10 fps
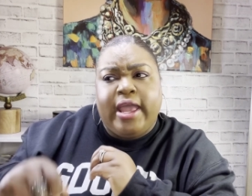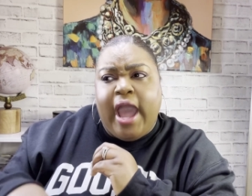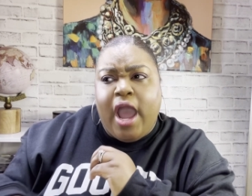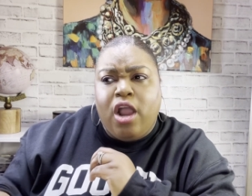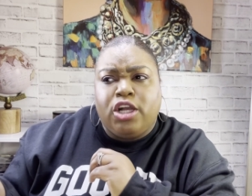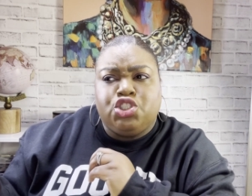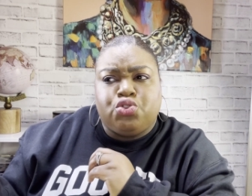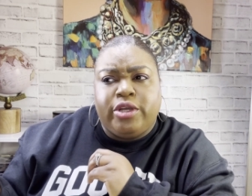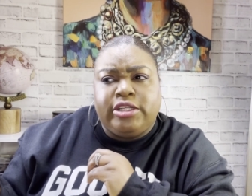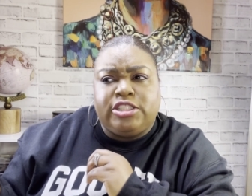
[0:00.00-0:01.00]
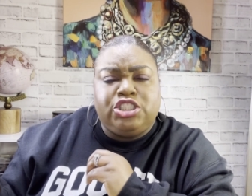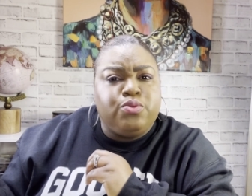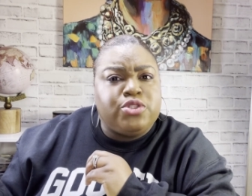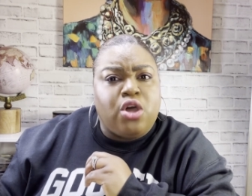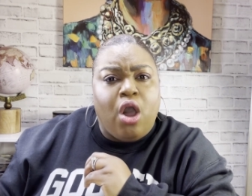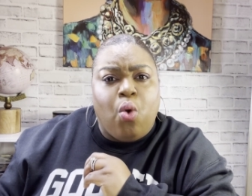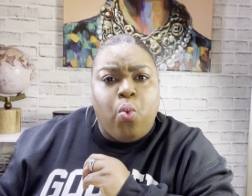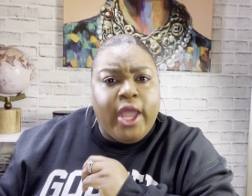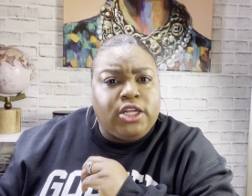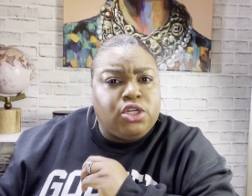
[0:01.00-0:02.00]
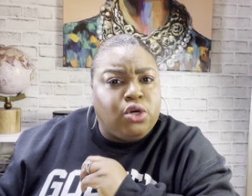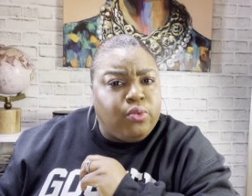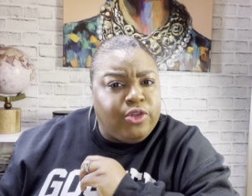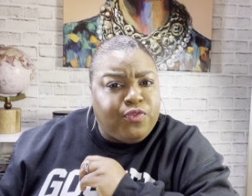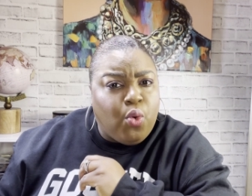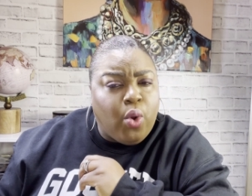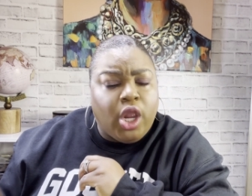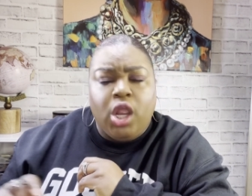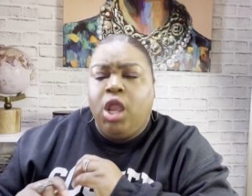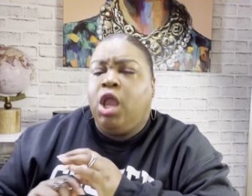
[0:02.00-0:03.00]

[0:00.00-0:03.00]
got her a drink that she was all wet and gooey for,